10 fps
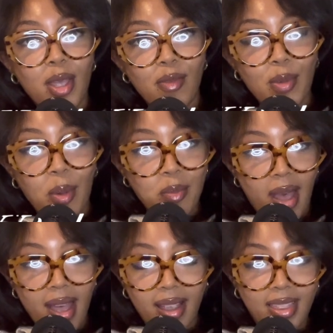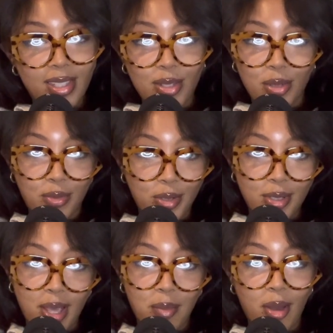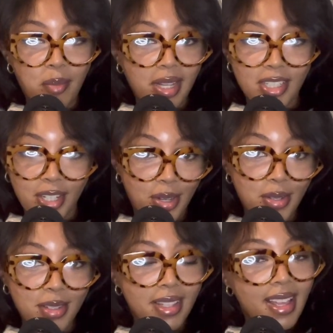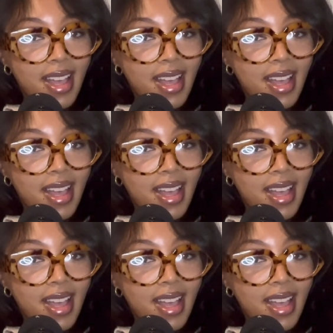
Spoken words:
If you aren't back and this is your first time on my channel,